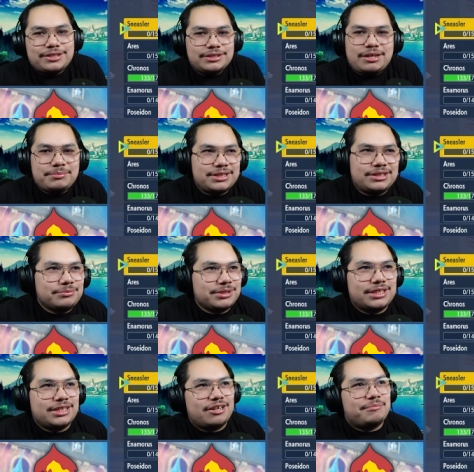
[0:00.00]
The Zamazenta was
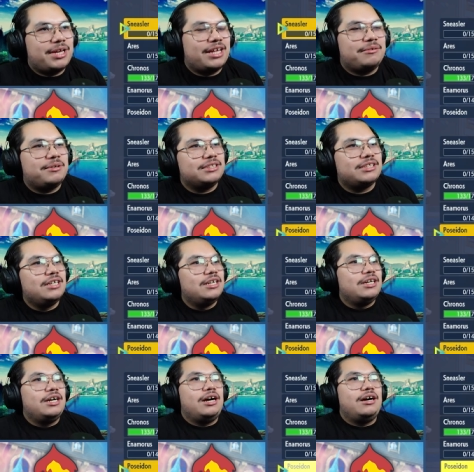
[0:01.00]
going to kill me anyways.
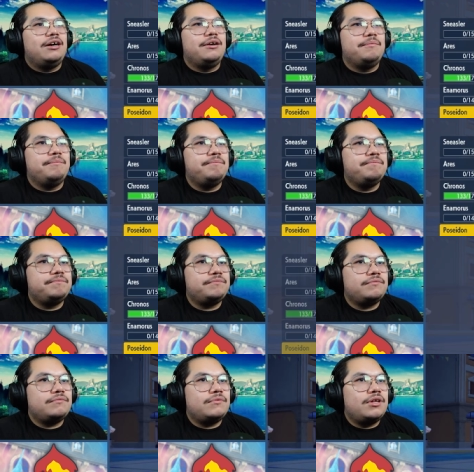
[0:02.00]
Um,
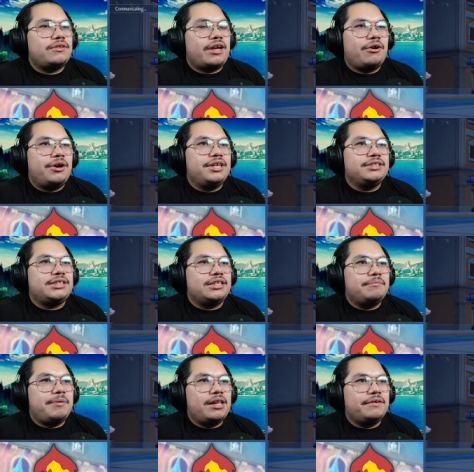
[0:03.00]
so I go ahead and send
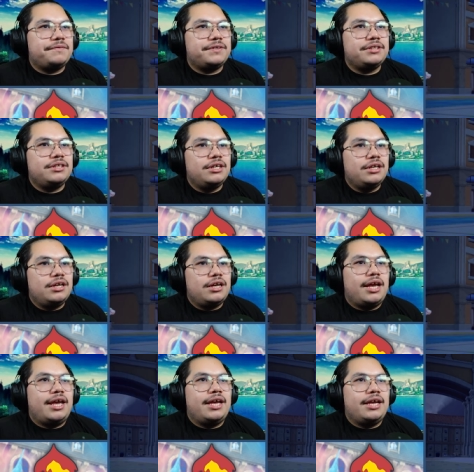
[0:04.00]
in Palafin
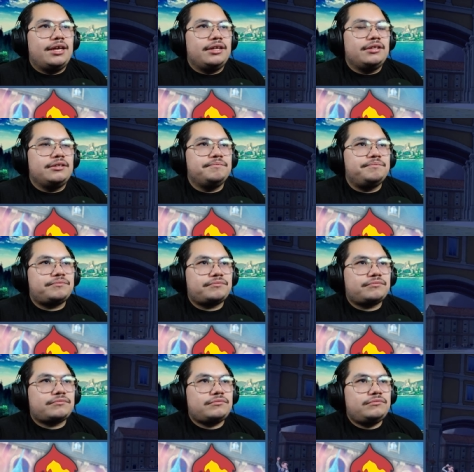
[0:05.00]
and,
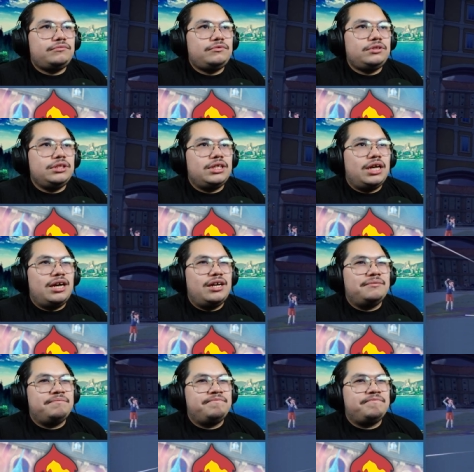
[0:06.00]

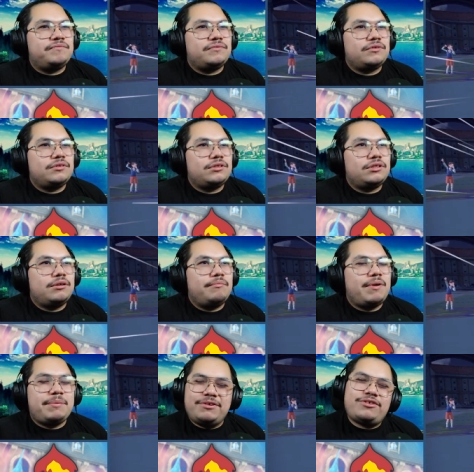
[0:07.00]
um,
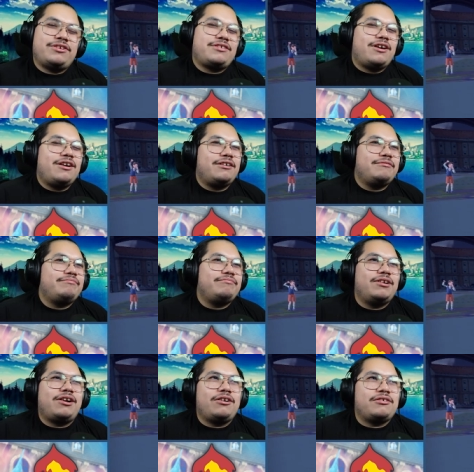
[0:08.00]
maybe should have saw
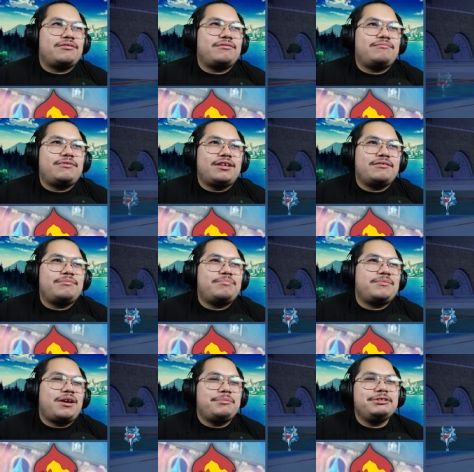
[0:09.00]
what Carlos does
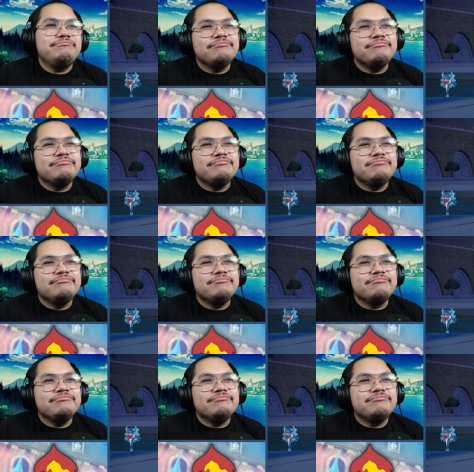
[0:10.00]
coming.